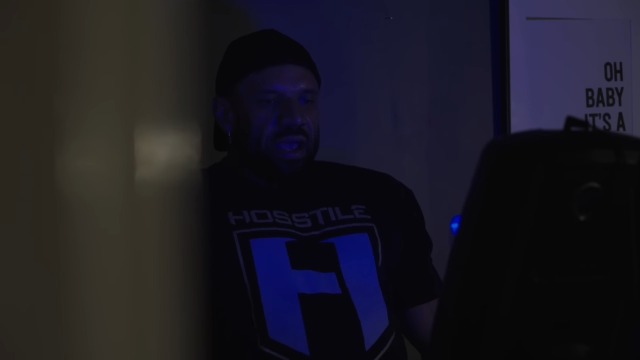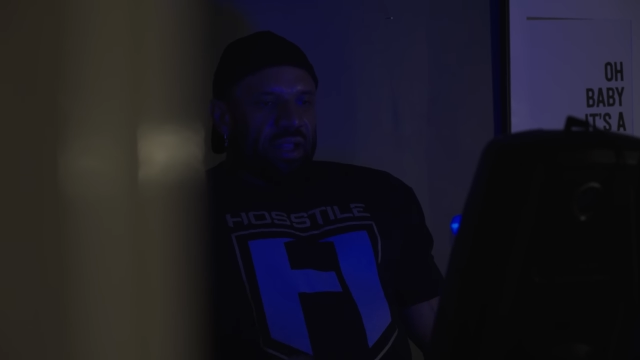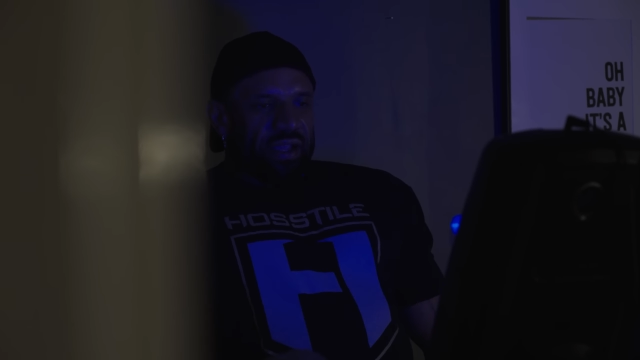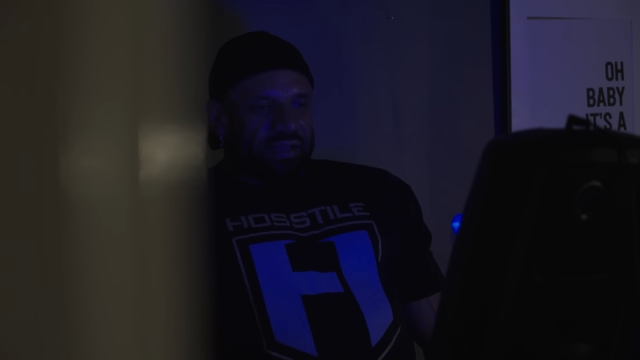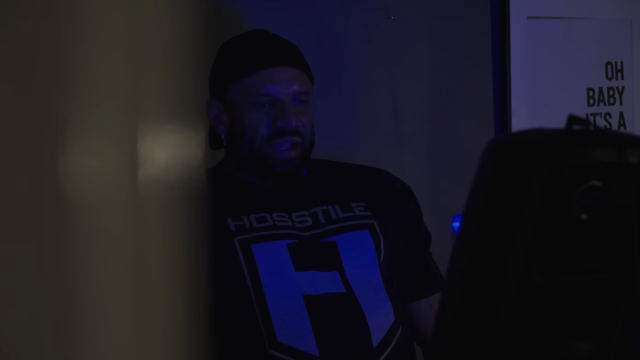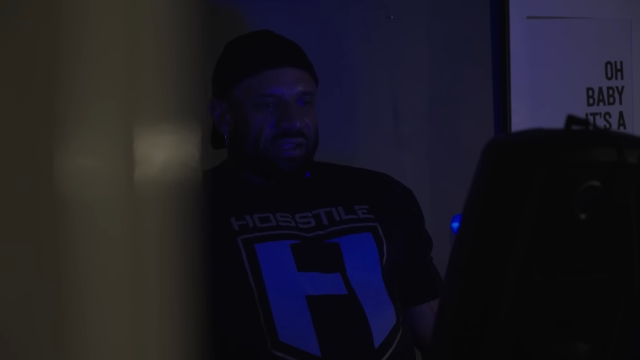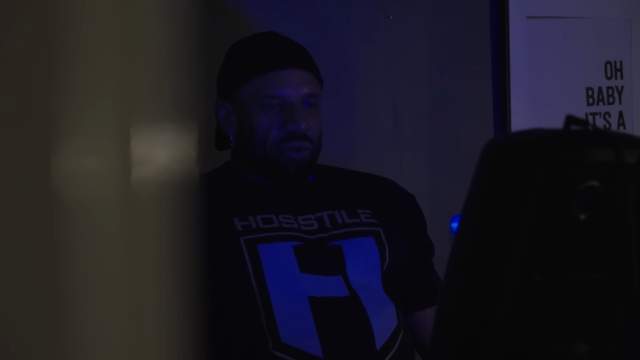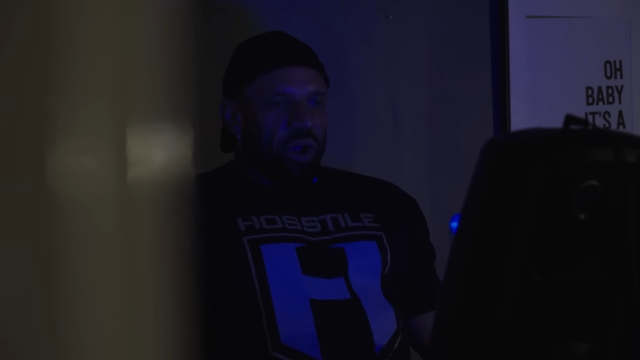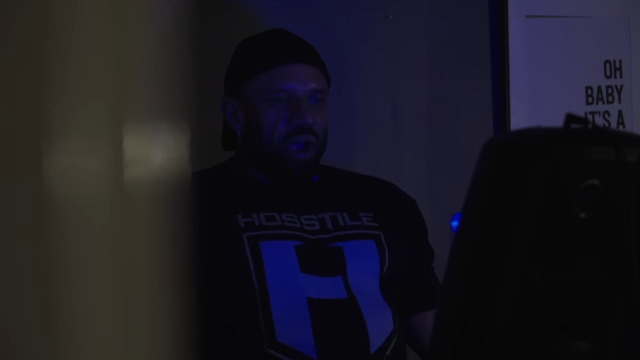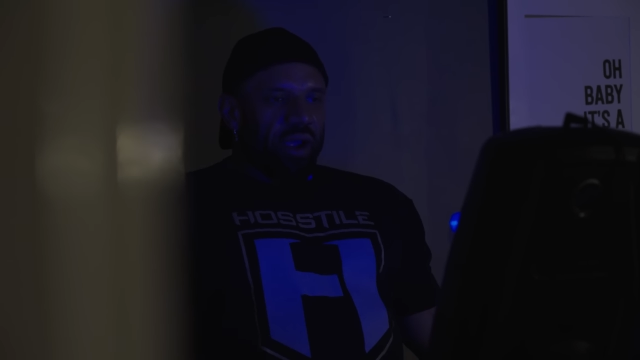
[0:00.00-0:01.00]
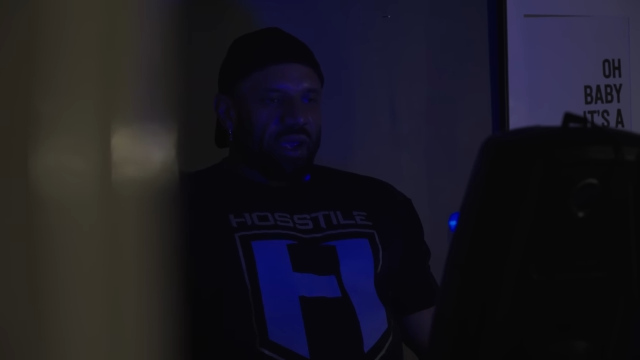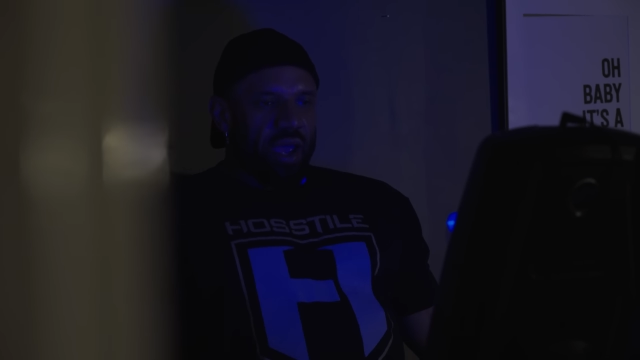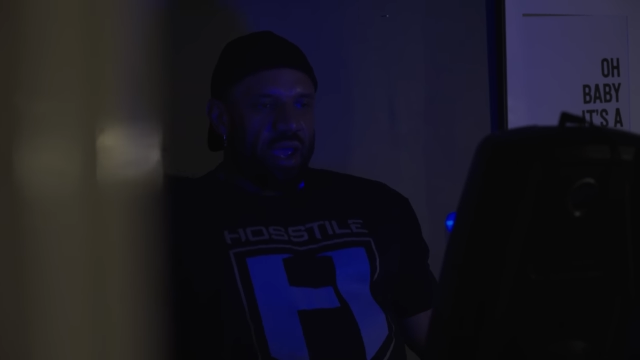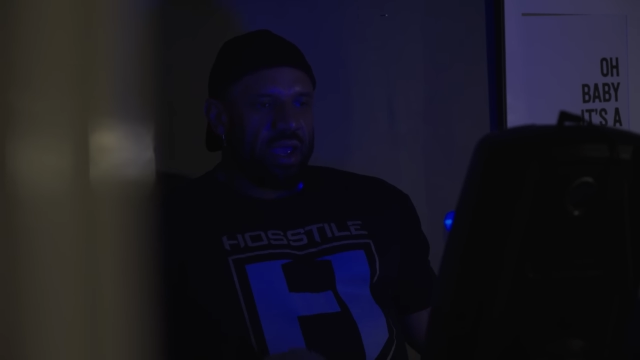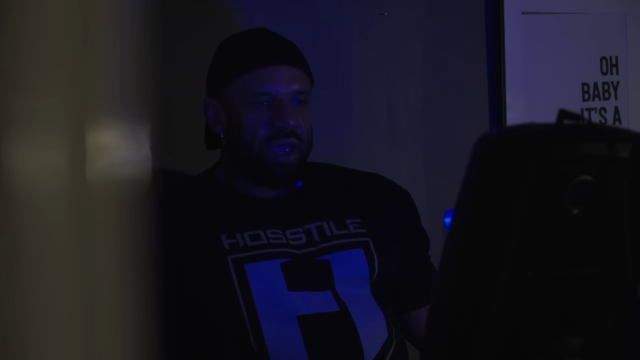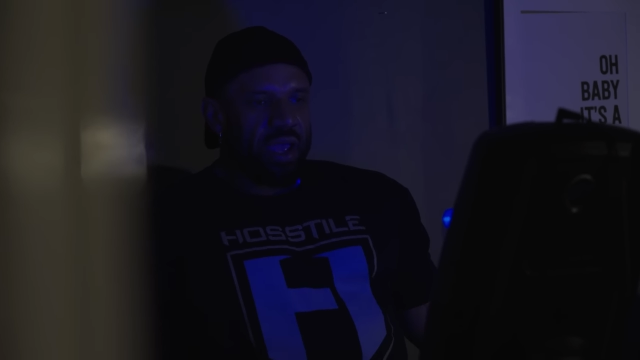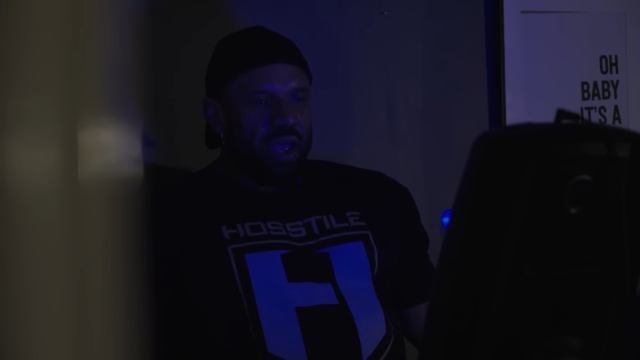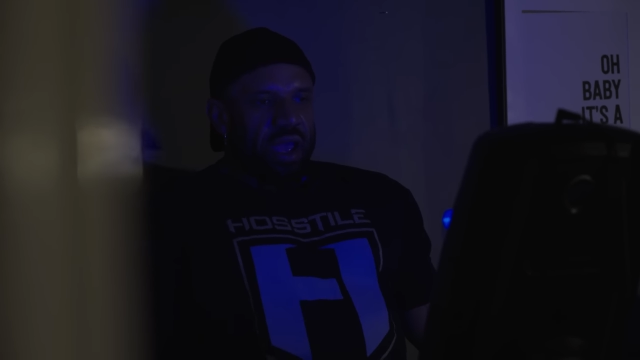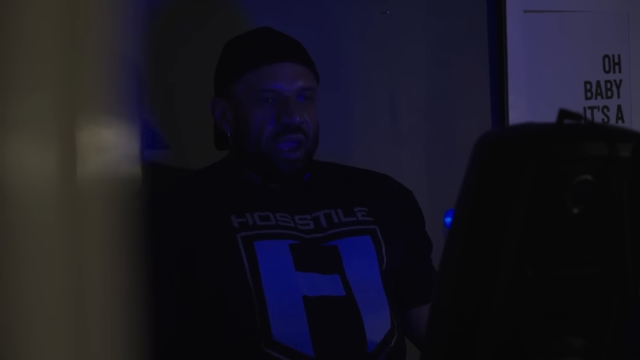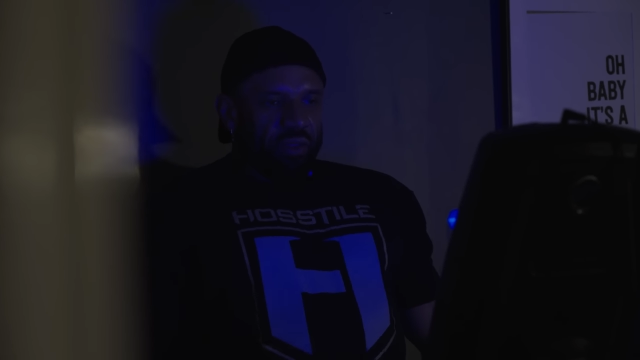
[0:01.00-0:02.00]
Let's get to work.
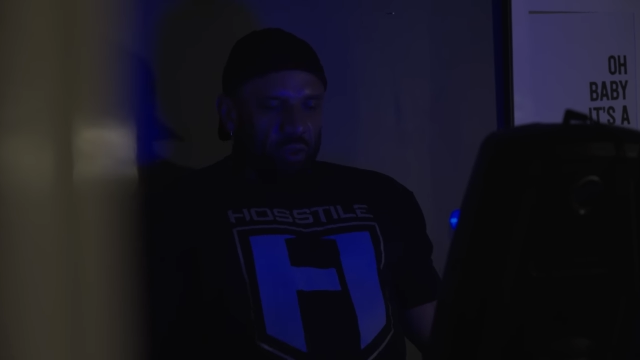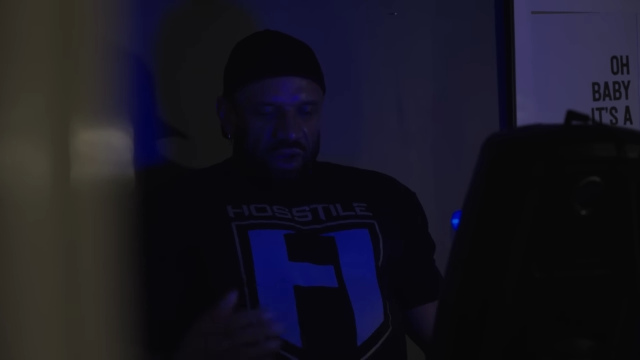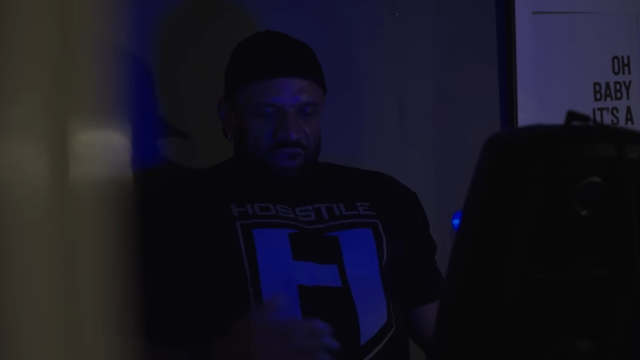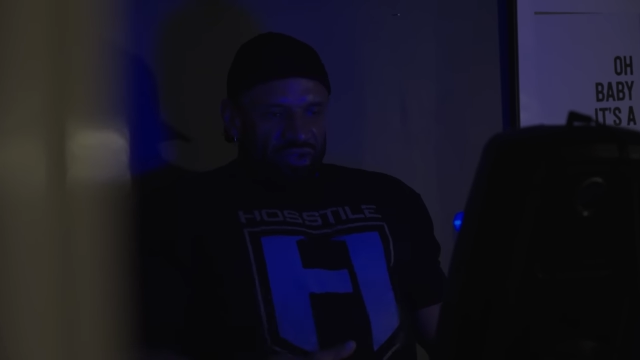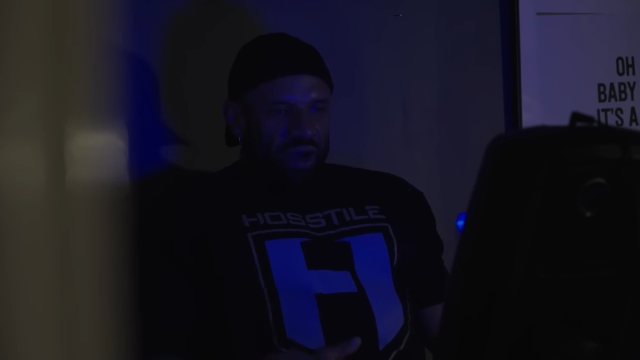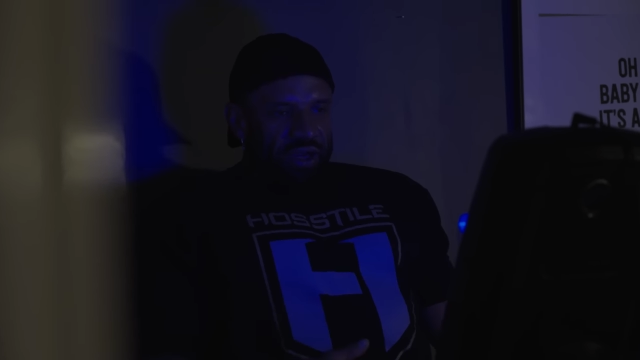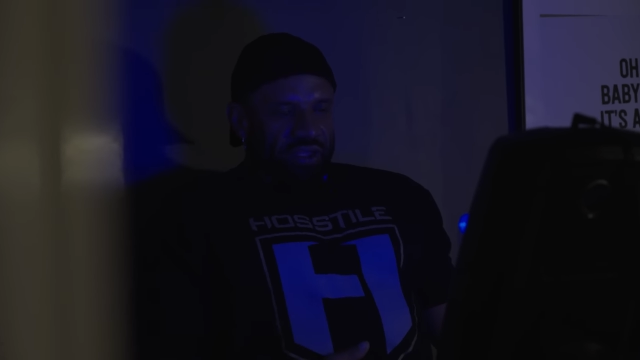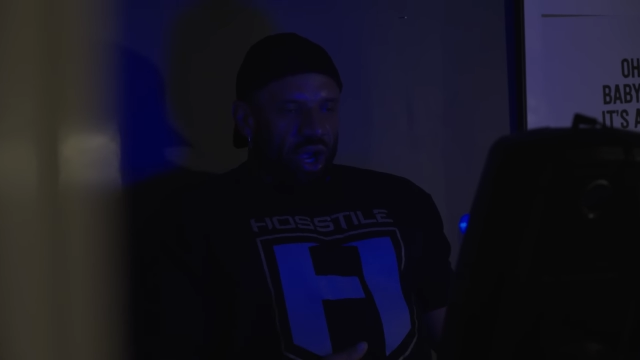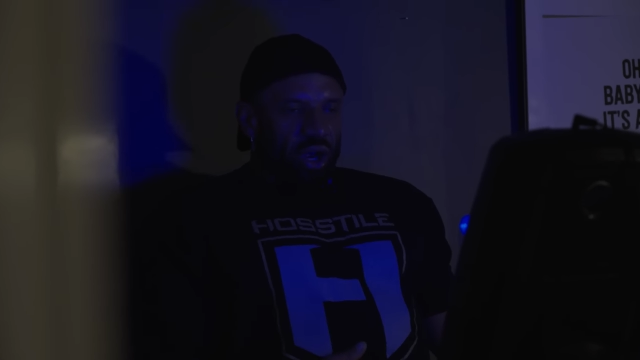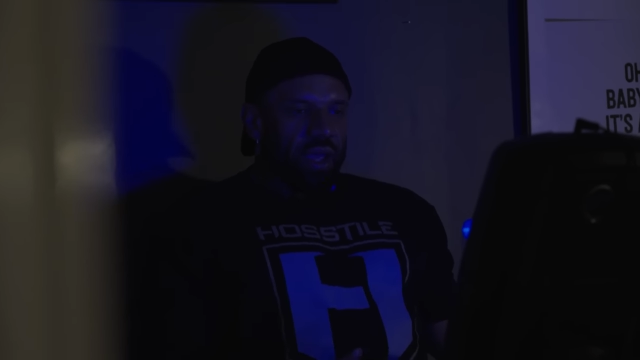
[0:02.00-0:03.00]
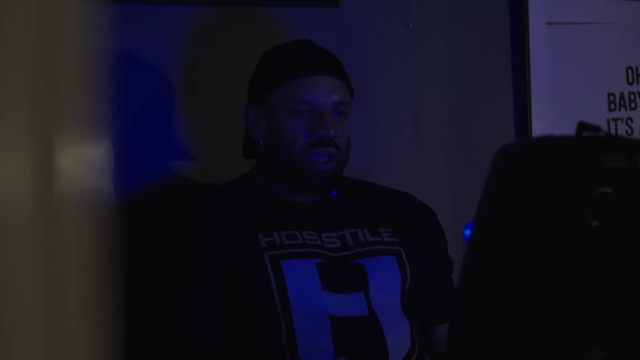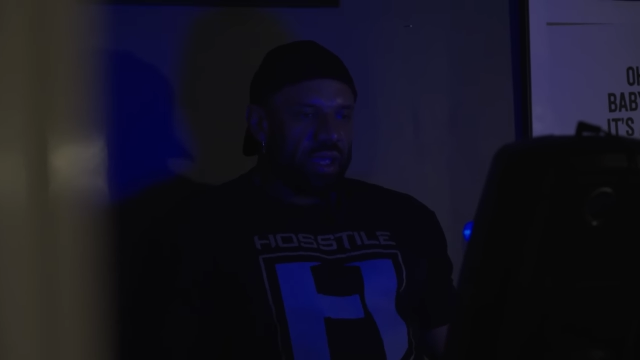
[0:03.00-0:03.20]
The waist trainer's on.